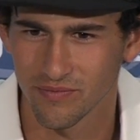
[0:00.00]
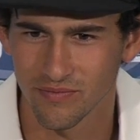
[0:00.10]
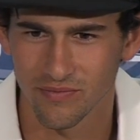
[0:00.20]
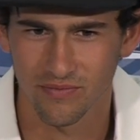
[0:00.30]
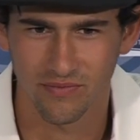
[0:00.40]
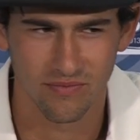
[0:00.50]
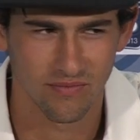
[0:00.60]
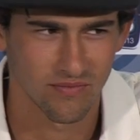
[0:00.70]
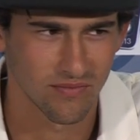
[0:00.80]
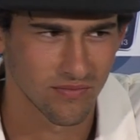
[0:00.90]
Uh,
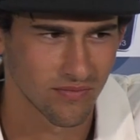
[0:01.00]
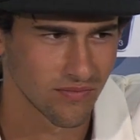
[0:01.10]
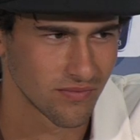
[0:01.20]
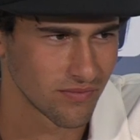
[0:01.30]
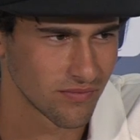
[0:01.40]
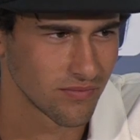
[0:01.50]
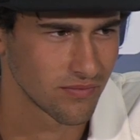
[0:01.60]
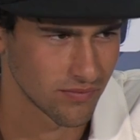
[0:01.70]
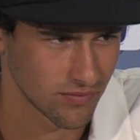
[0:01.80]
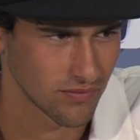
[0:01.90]
following on from
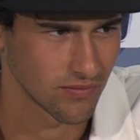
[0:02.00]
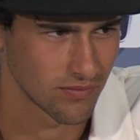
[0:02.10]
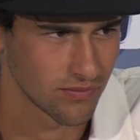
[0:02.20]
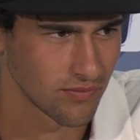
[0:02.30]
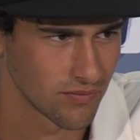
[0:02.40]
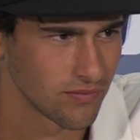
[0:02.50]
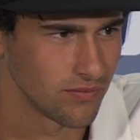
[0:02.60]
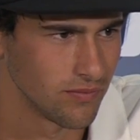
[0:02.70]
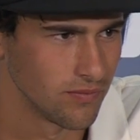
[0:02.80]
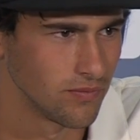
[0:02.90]
the dream question of
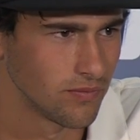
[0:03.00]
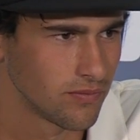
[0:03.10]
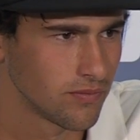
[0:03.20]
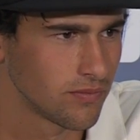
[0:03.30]
mm. Dan's.